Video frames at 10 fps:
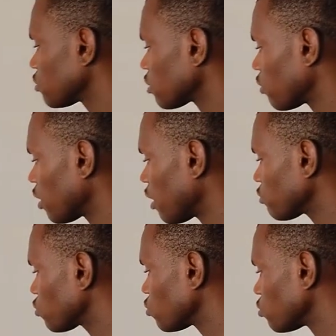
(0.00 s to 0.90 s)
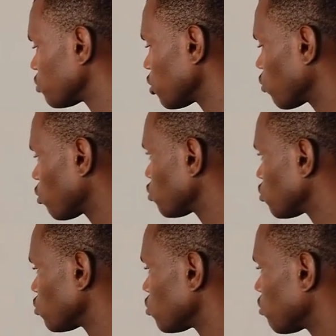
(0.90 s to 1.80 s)
So I'll have 2 to be equal
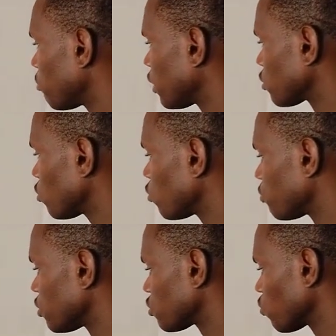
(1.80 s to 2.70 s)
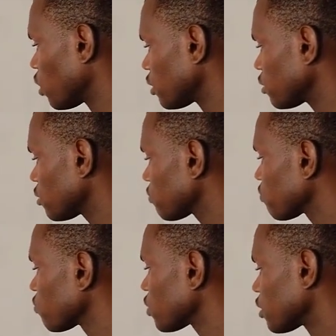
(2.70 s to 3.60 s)
to, my slope is 1
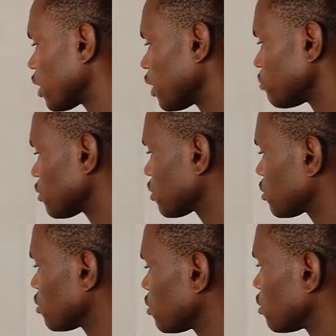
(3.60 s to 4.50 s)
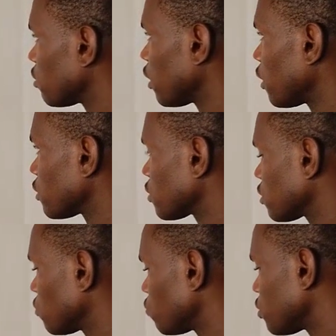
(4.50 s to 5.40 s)
times
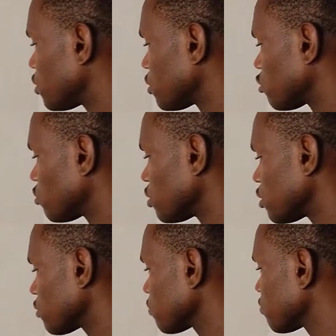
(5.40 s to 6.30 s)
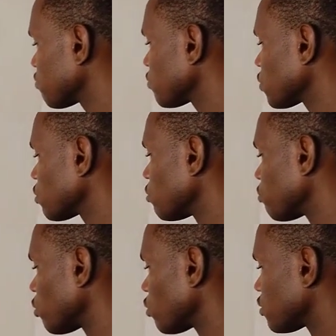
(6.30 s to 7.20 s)
x, which is 3,
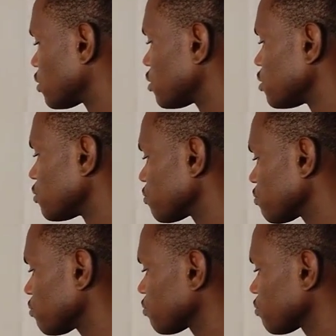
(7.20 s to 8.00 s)
plus c.